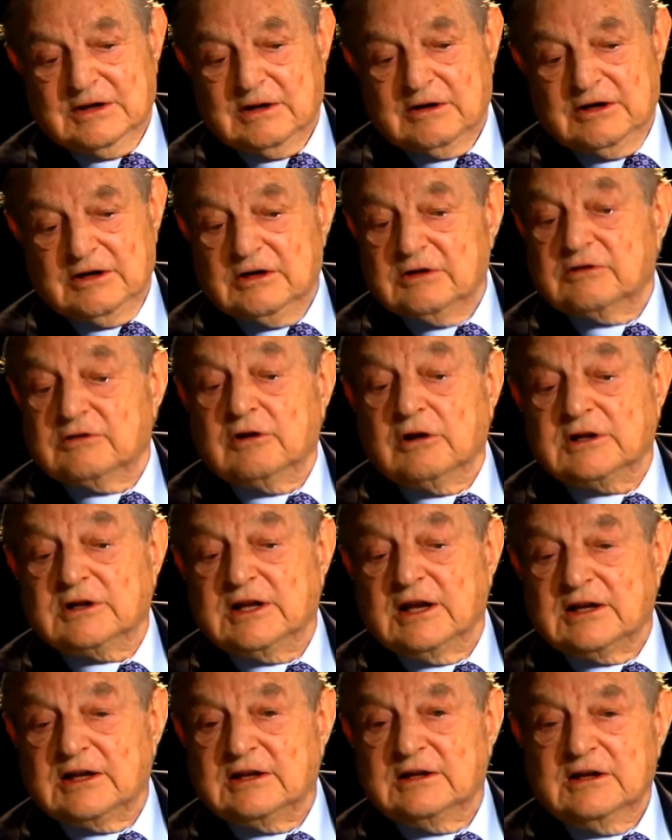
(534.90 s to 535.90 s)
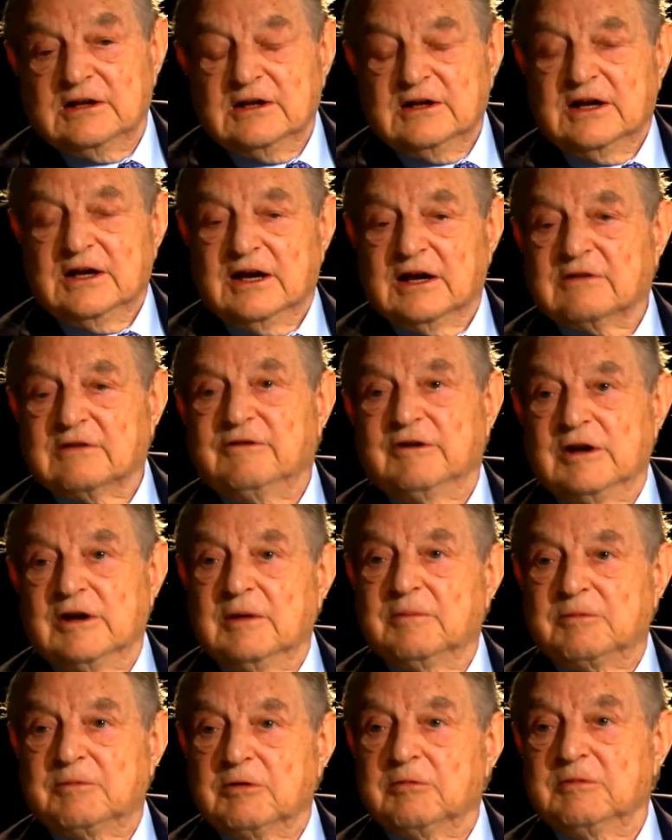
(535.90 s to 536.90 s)
it's not that
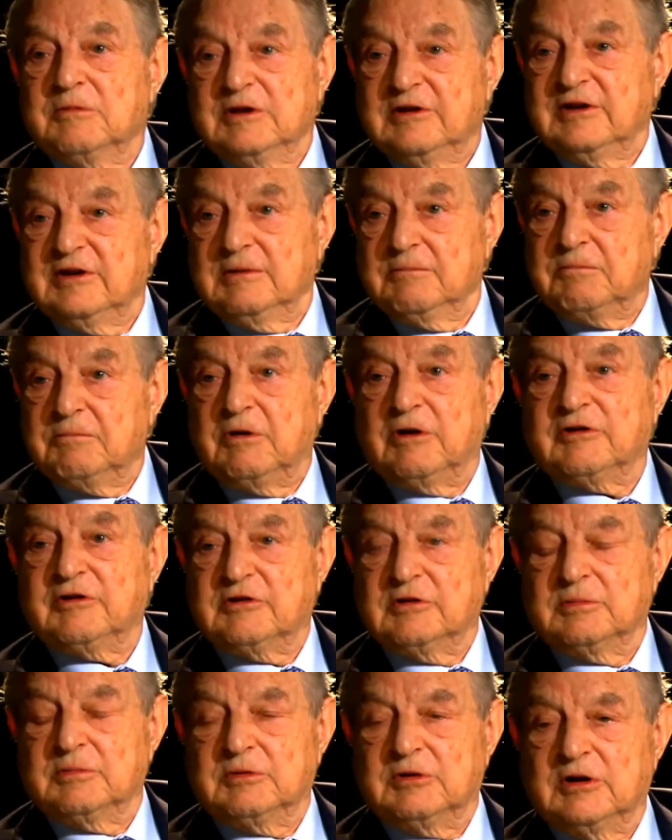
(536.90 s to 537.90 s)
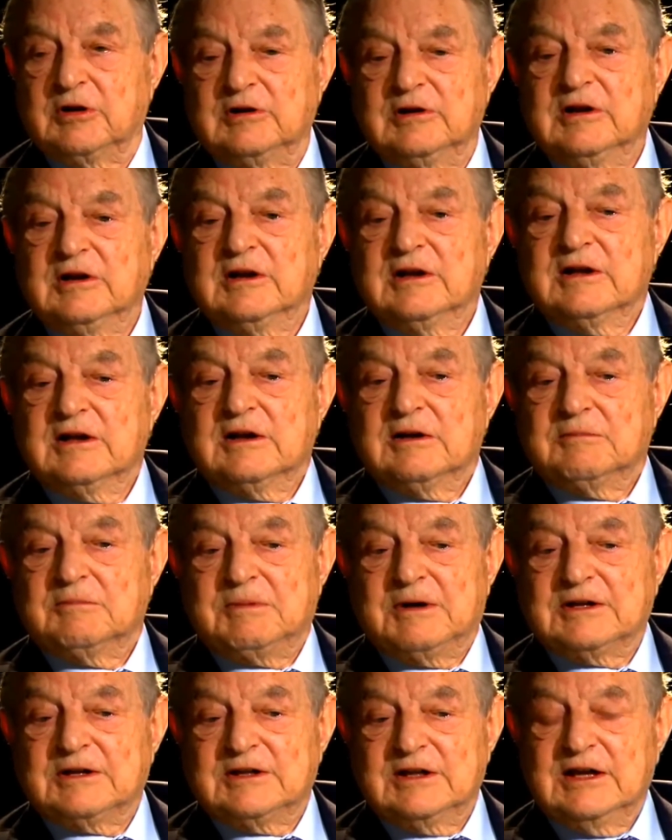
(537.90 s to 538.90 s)
equilibrium is impossible,
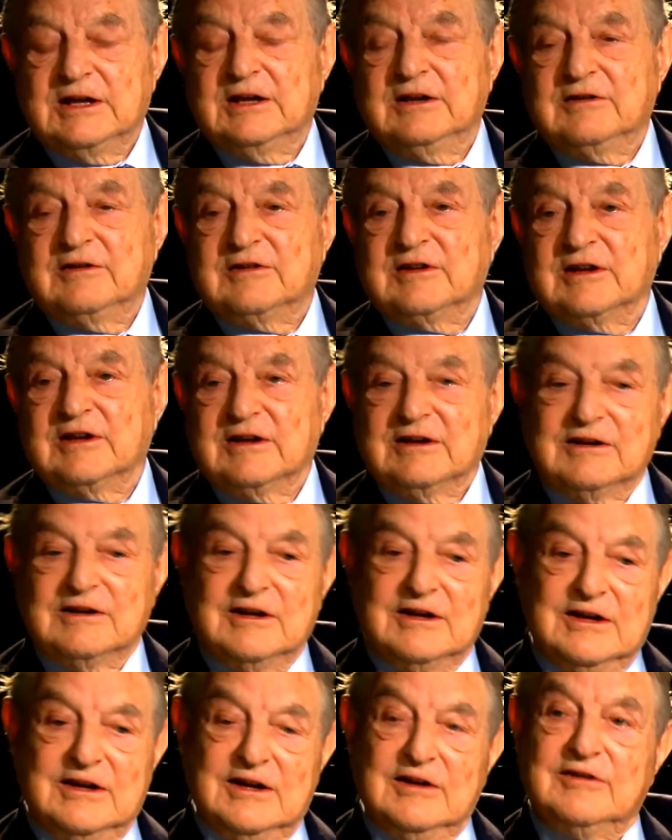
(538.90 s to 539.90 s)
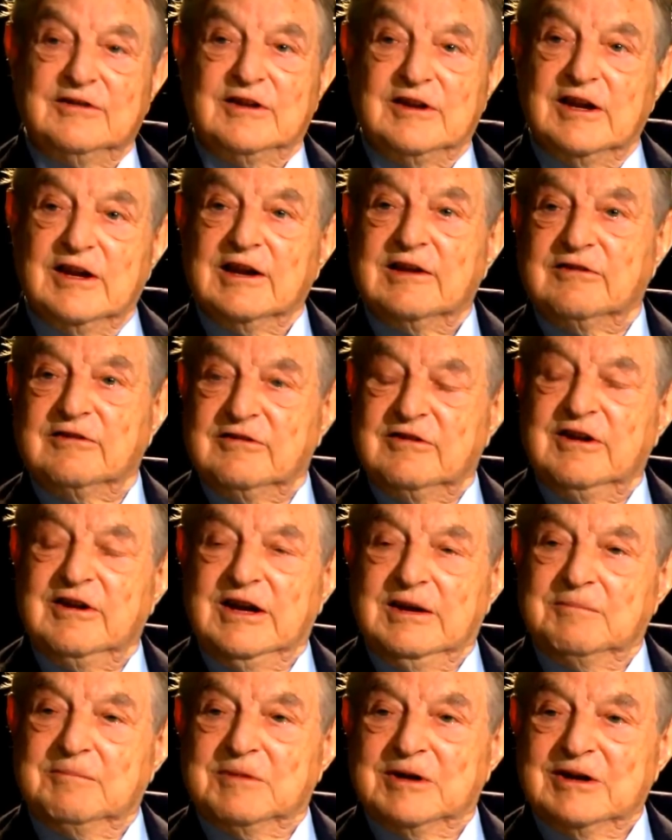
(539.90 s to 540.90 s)
but it's an
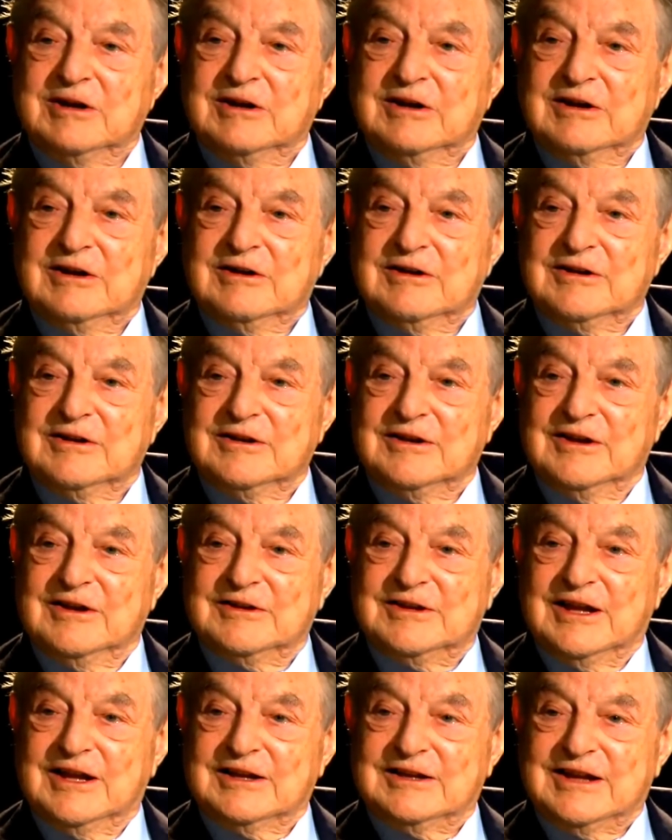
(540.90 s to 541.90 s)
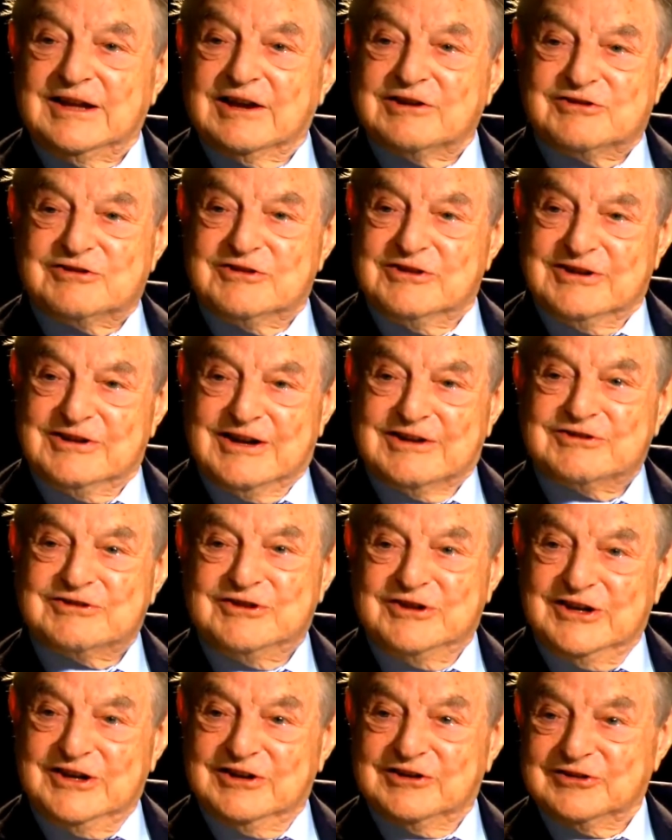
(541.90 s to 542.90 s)
extreme that
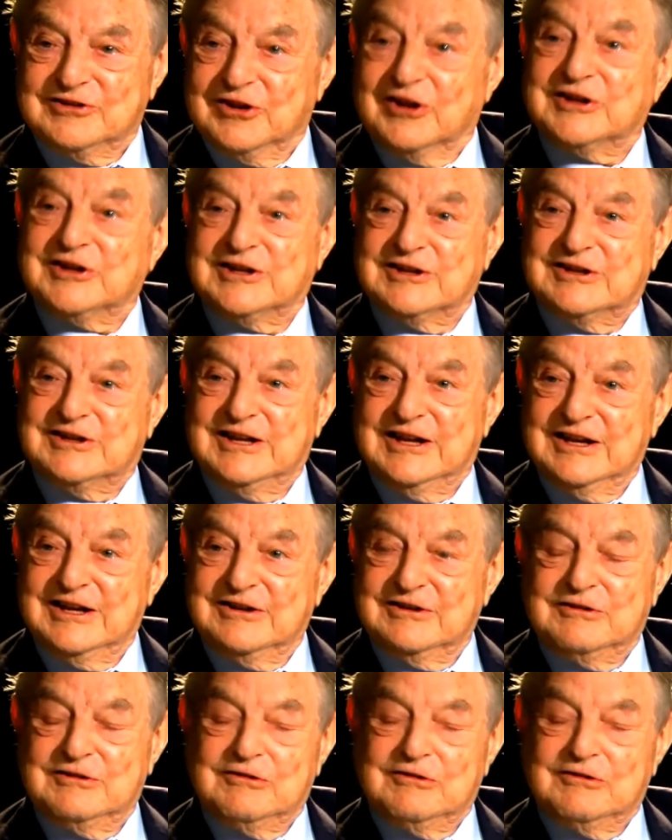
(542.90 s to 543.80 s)
actually is not attained.